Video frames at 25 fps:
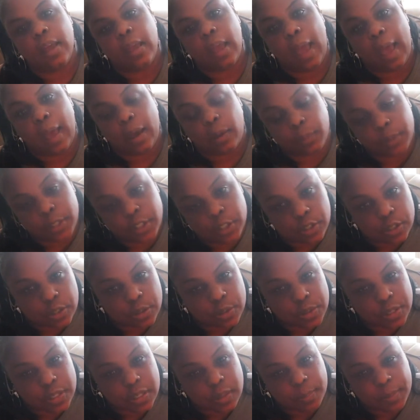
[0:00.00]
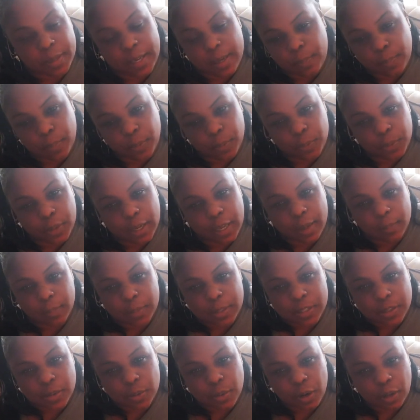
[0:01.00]
how we choose the people who come
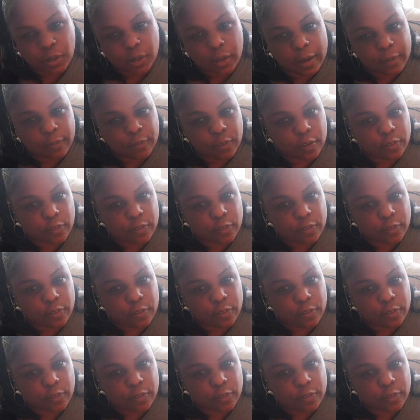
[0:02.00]
into our life,